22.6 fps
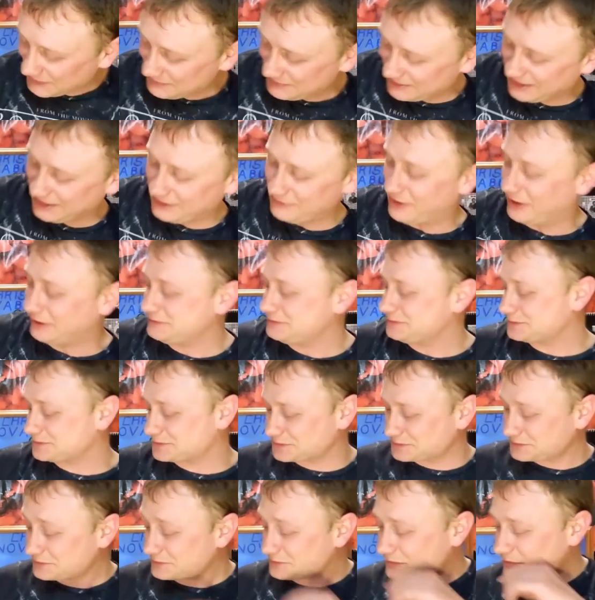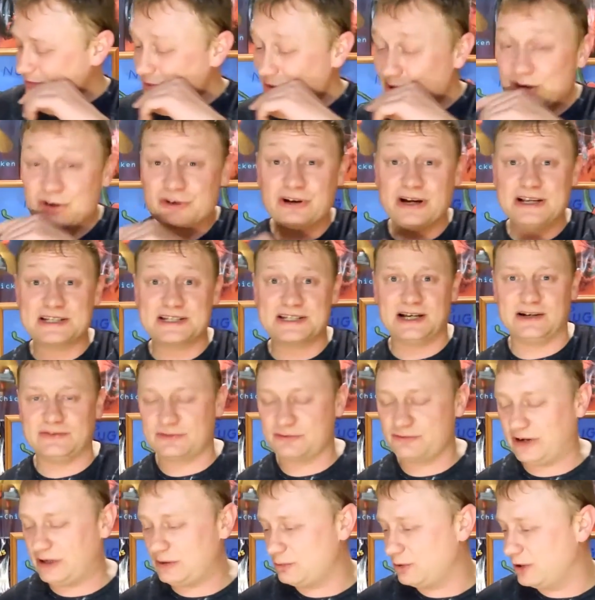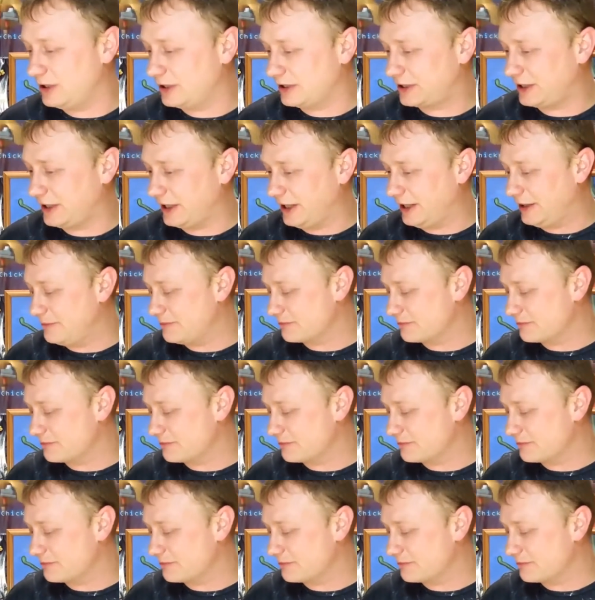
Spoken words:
But anyway, great stuff, great work.